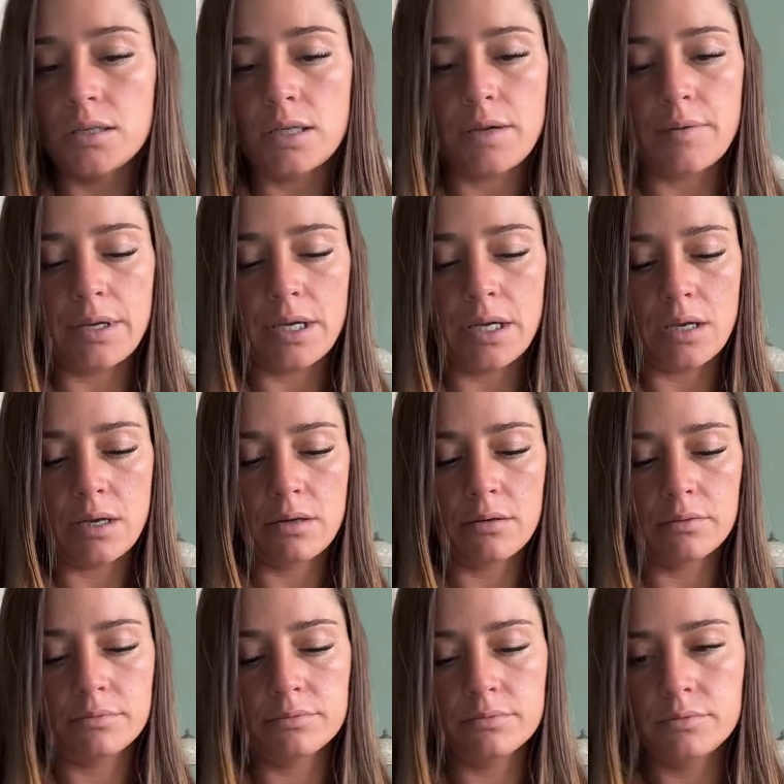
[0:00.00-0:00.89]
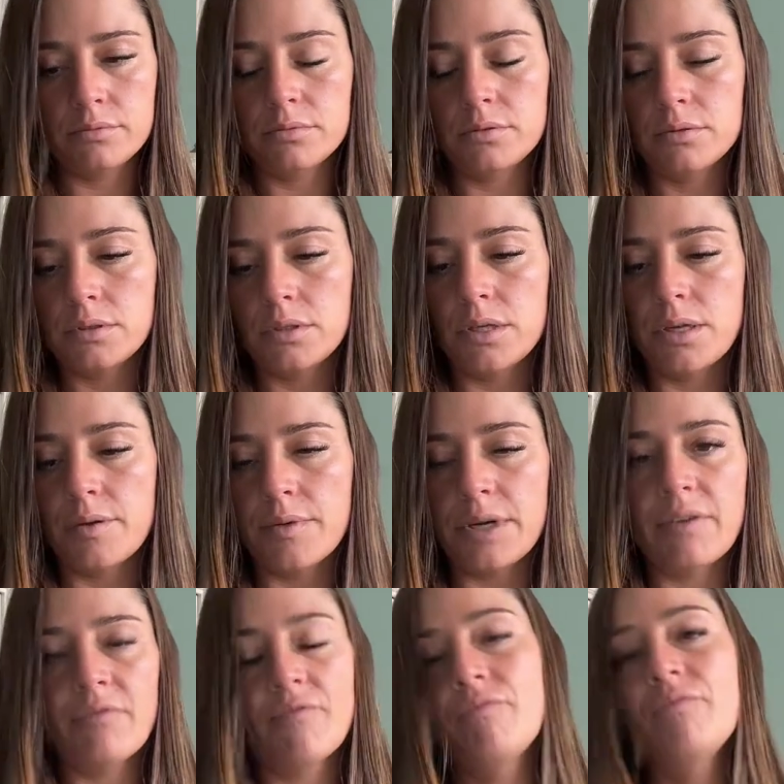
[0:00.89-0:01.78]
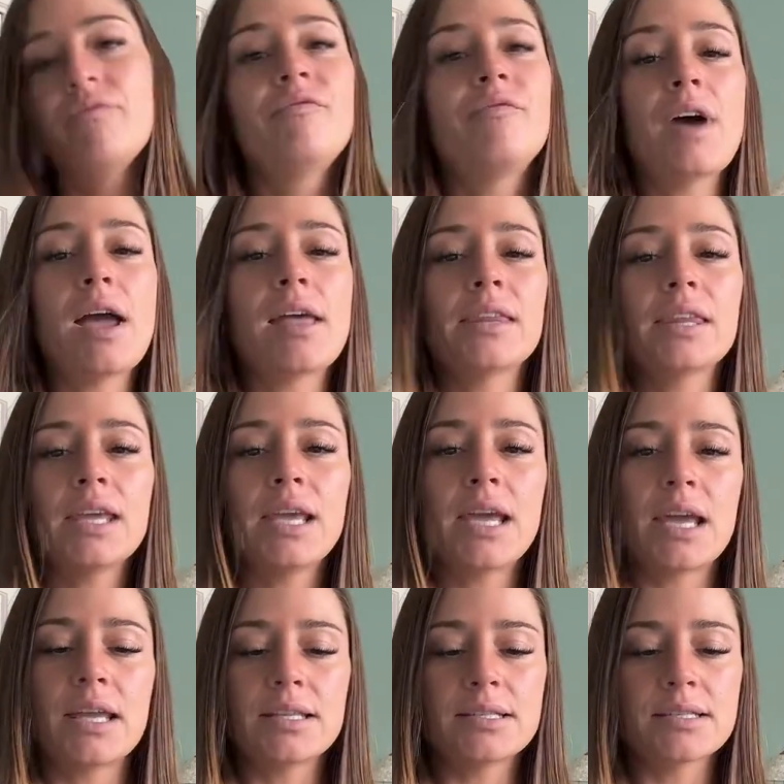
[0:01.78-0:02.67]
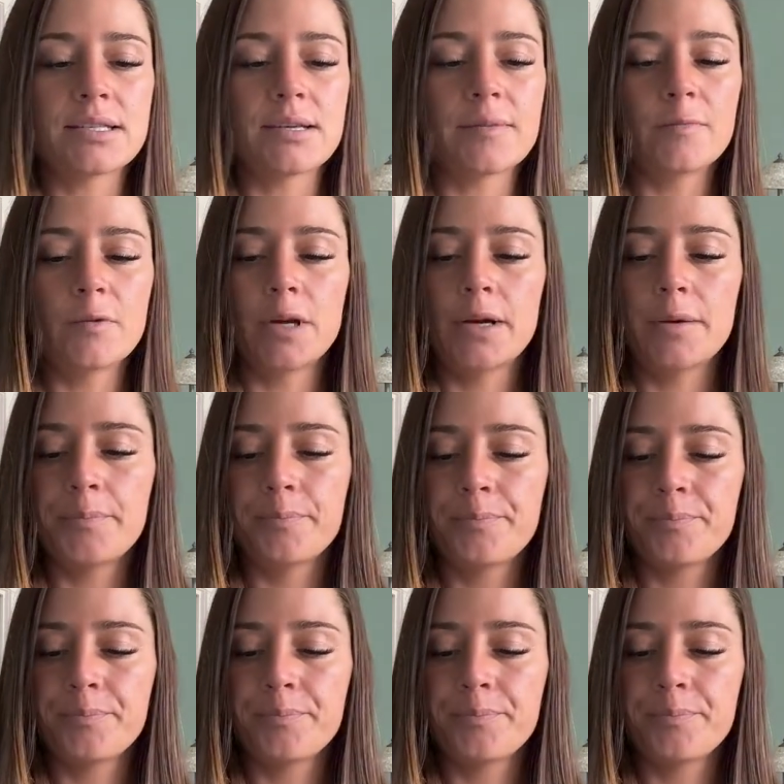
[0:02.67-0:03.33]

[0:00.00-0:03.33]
There we go. And we're finally getting somewhere.